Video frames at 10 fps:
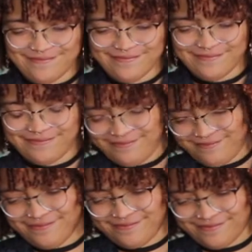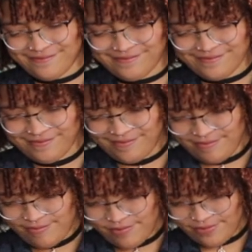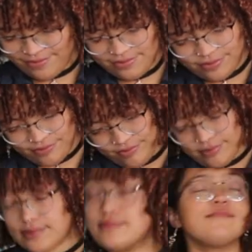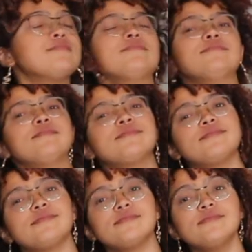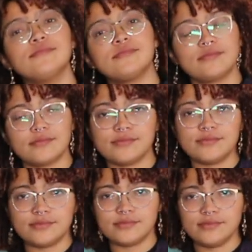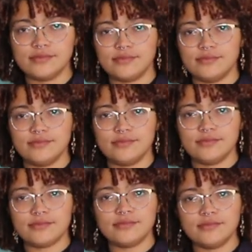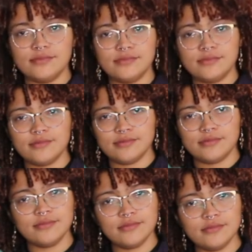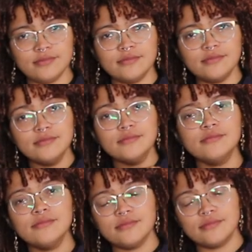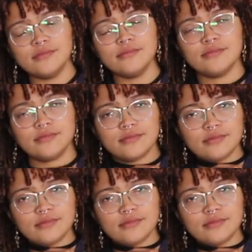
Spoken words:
[no speech]